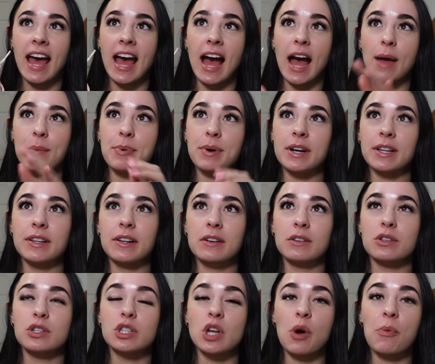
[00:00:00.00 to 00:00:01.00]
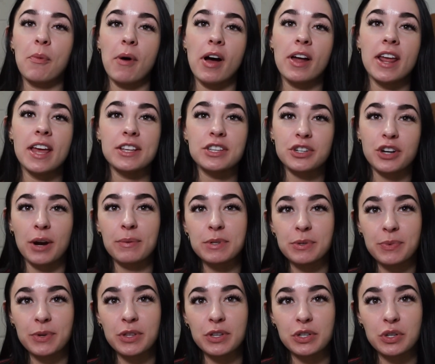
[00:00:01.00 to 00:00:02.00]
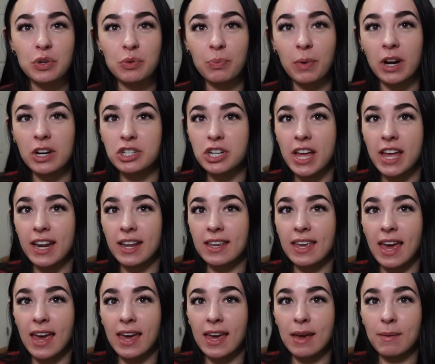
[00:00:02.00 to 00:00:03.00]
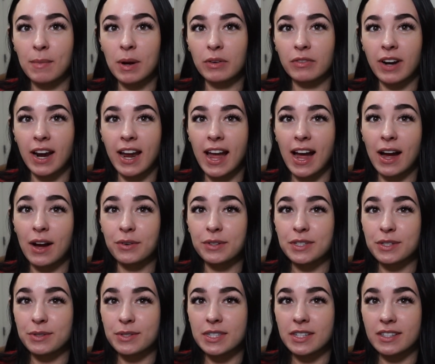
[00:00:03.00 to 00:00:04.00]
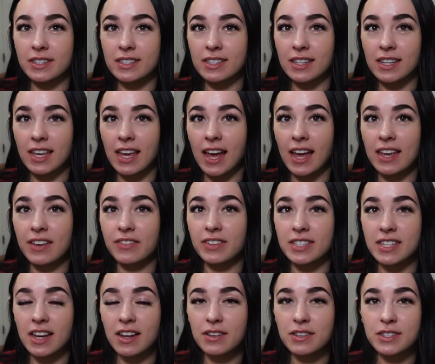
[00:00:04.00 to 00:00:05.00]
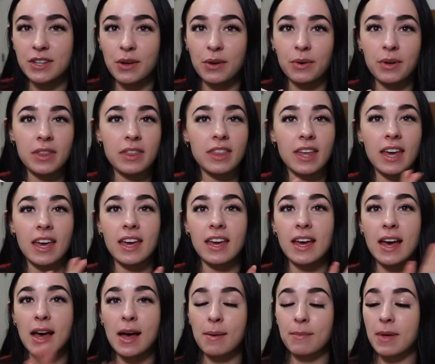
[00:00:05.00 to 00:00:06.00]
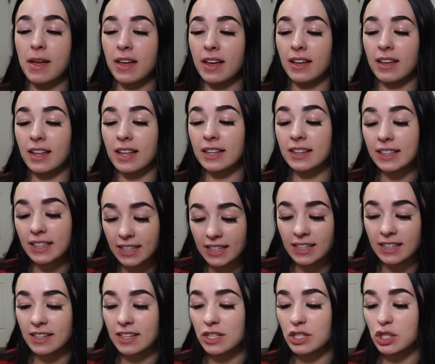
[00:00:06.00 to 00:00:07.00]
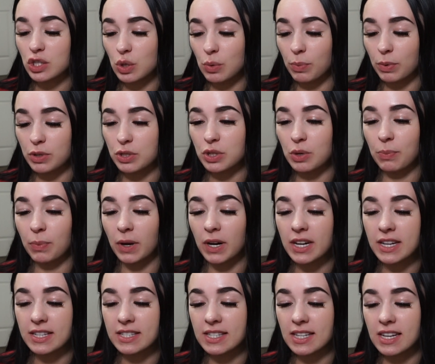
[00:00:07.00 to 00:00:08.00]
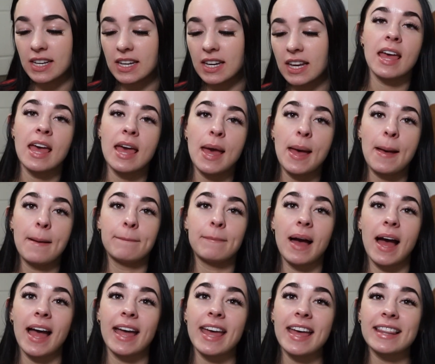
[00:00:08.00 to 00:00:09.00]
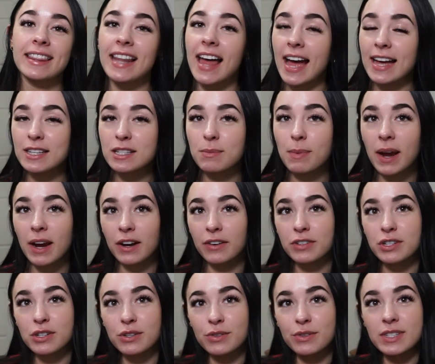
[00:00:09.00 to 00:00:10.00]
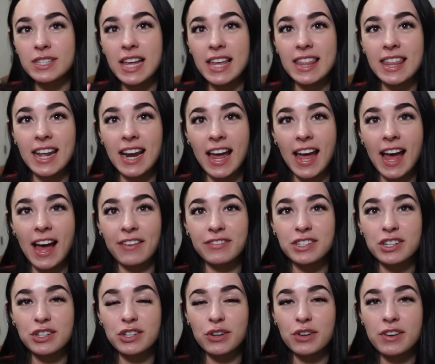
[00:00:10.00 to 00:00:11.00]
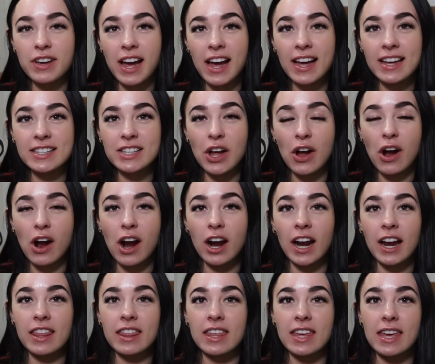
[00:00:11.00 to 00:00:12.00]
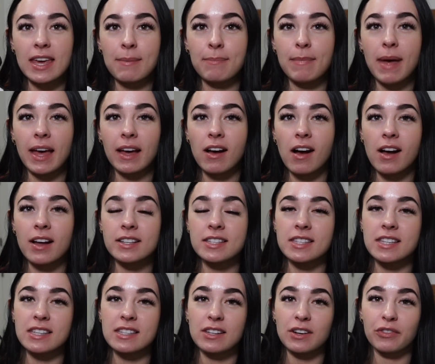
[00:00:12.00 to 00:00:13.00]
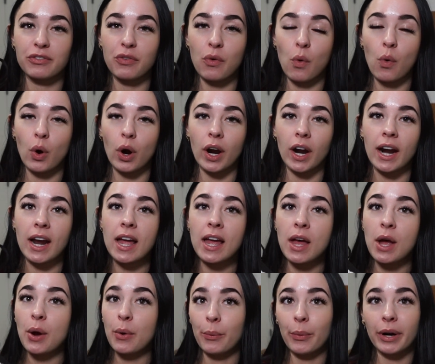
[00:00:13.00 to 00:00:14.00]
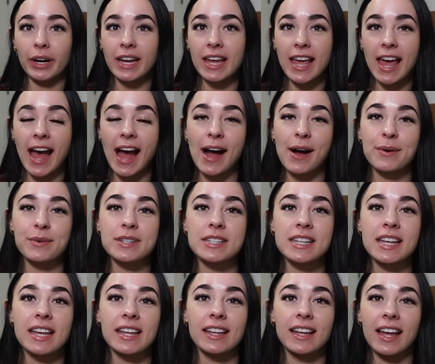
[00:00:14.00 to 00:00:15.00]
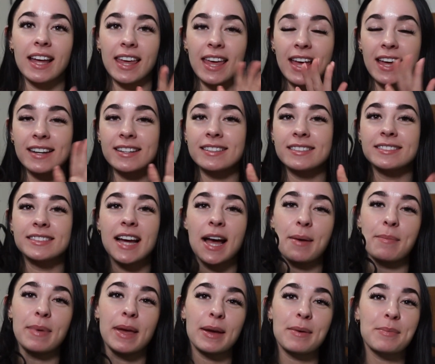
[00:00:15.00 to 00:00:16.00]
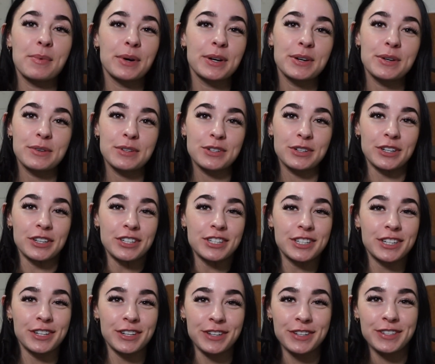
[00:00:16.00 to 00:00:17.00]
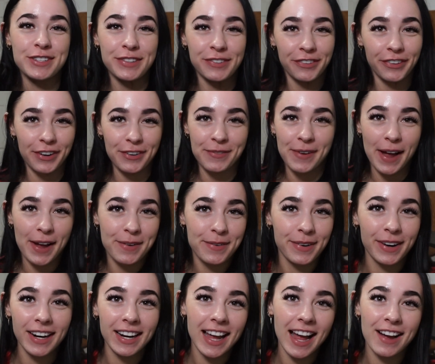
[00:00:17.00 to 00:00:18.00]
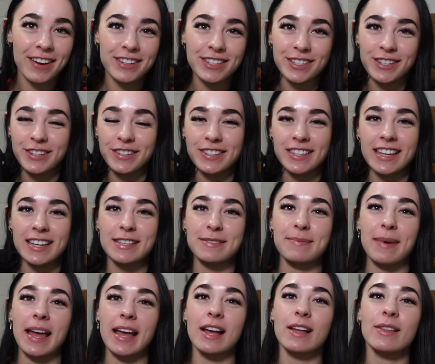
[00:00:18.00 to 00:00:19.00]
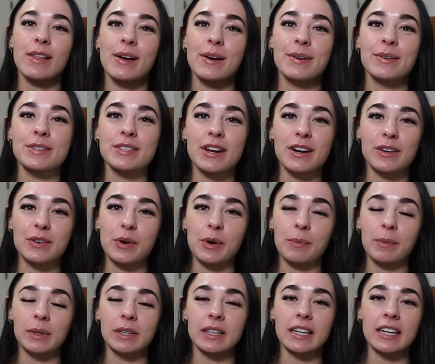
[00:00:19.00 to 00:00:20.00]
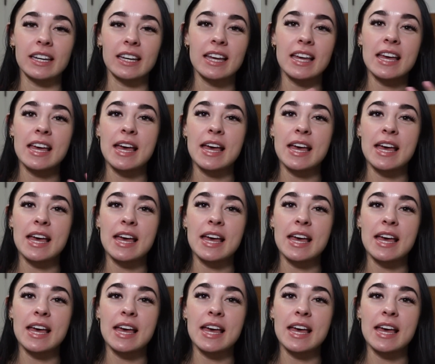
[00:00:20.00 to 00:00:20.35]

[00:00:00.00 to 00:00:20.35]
I put a little soap on it, scrubbed it with a toothbrush, and it came right out. You seriously can't even tell. So they come clean, super easy. My last pair of shoes that I have to show you guys are the Metcons. These are for working out. Again, I pick more neutral shoes for my workout shoes because my clothes are normally